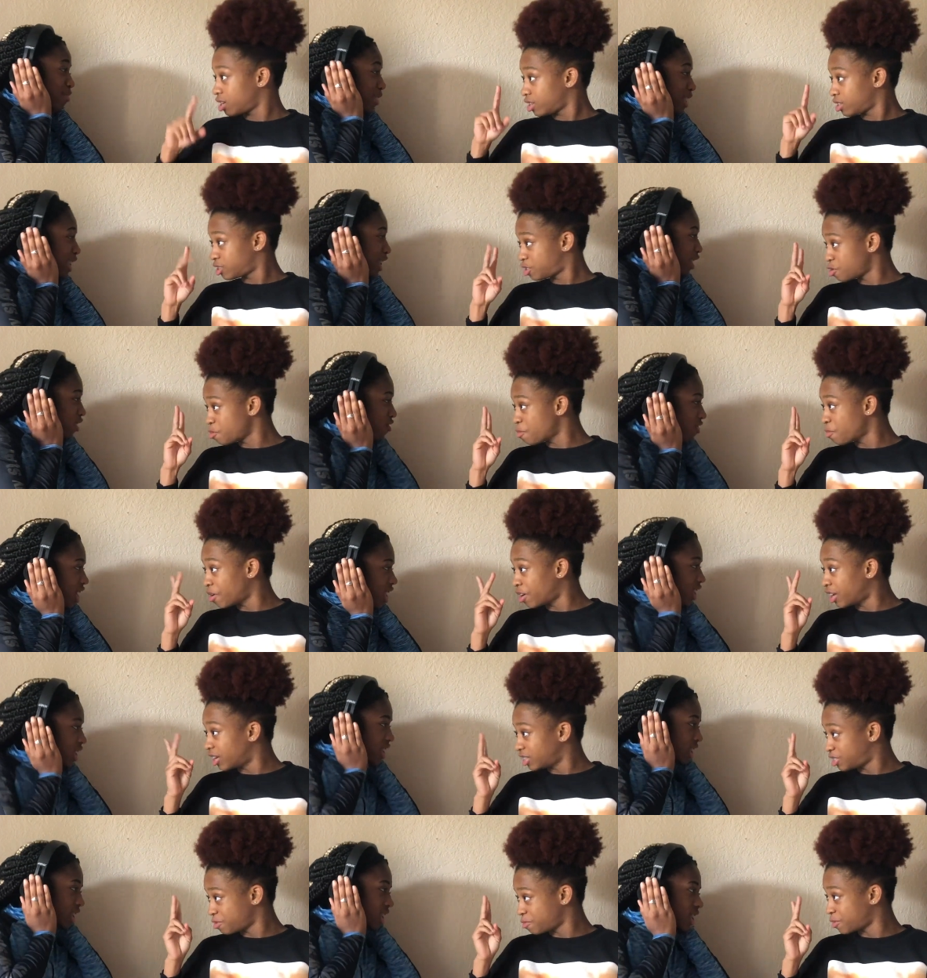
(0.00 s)
Speaker 1: Two
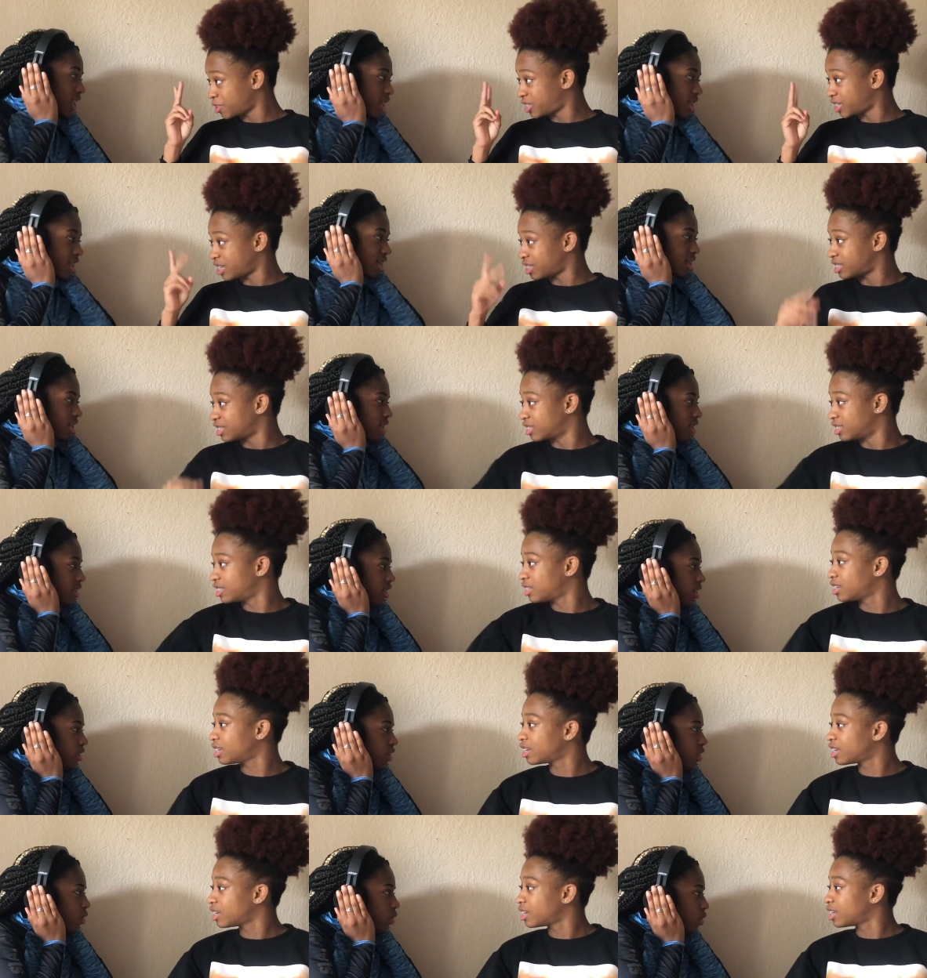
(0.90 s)
more. Two more chances.
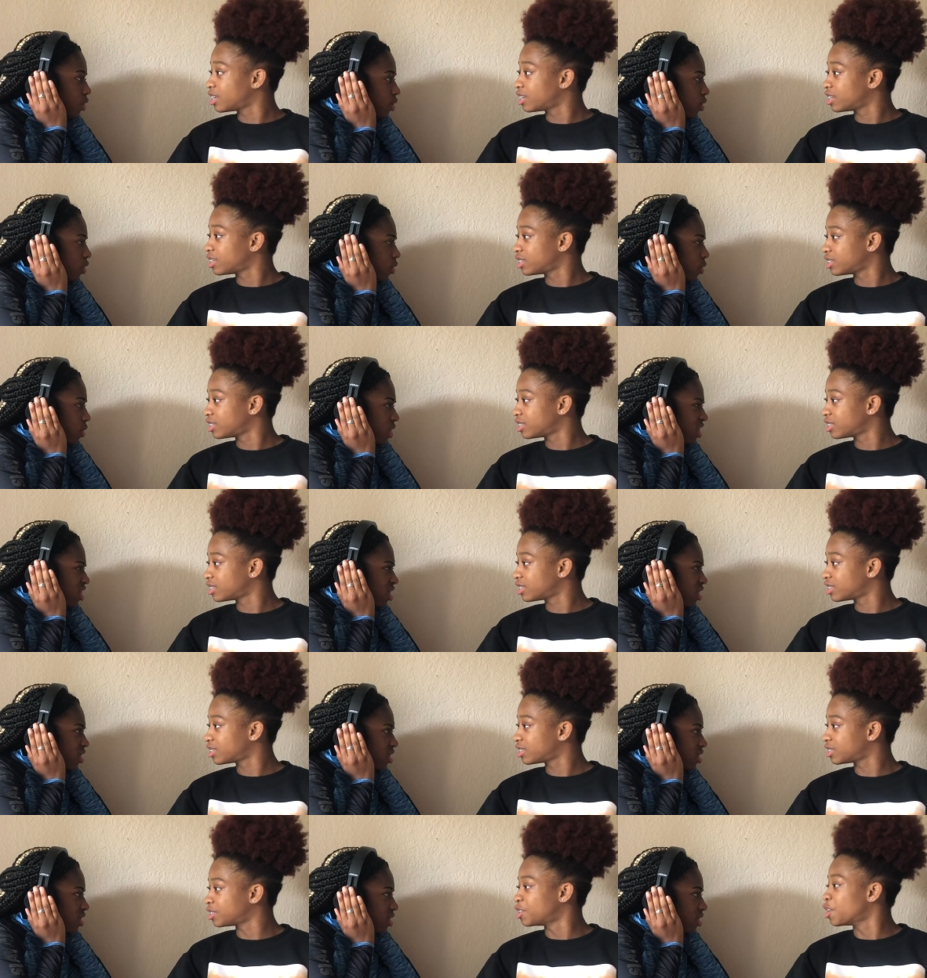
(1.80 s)
Two two questions?
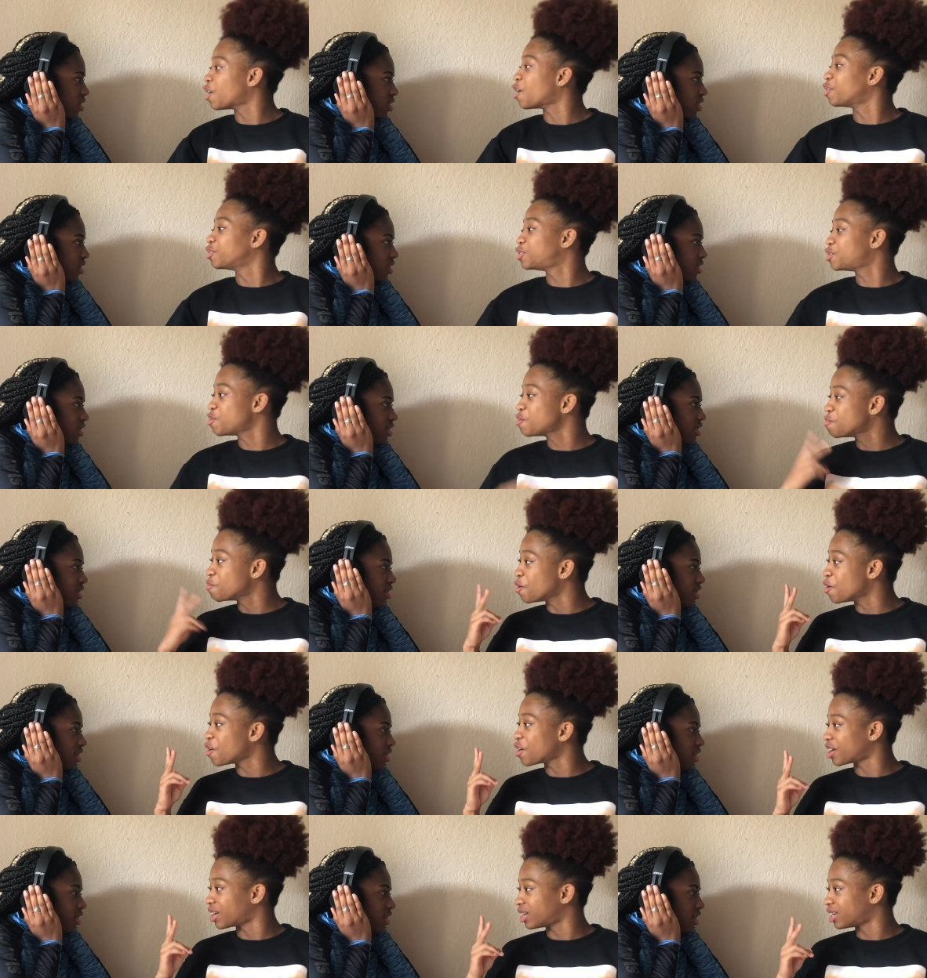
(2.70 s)
No, two
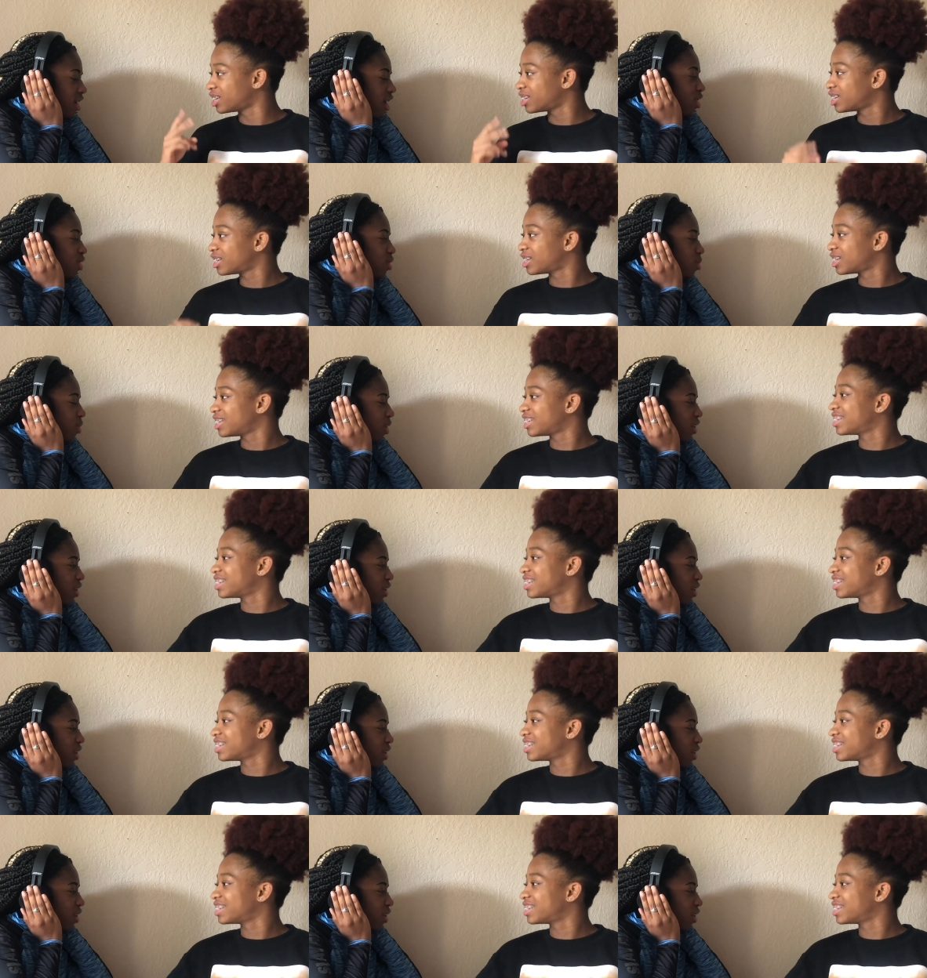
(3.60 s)
more. Oh, two more.